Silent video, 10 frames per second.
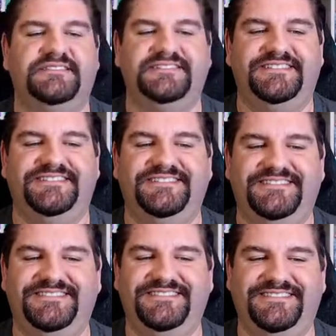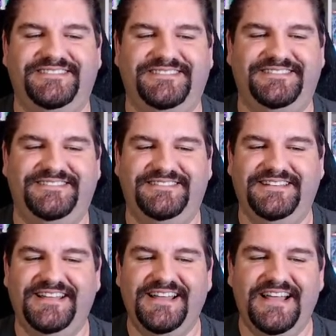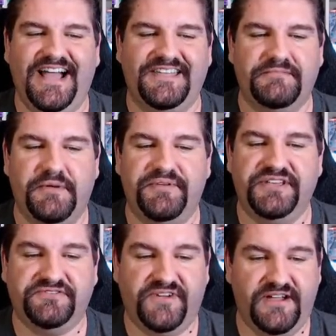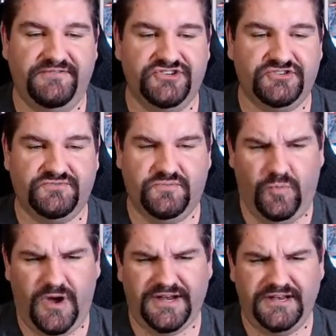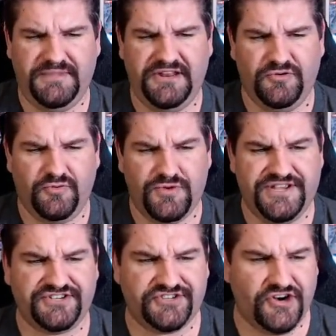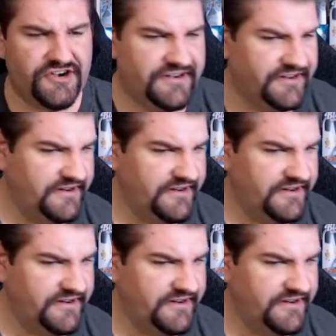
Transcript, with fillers: i think my ps5 just wanted me to restart